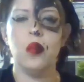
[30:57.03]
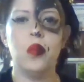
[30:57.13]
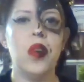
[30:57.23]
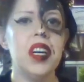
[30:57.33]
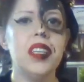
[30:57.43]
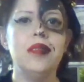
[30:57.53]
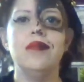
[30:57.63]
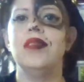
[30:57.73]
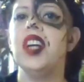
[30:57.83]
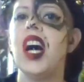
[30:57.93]
where
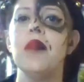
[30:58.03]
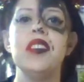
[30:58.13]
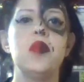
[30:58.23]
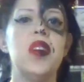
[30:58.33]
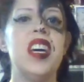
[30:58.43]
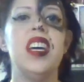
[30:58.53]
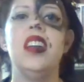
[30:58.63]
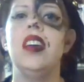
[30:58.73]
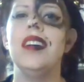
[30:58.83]
Thomas Wayne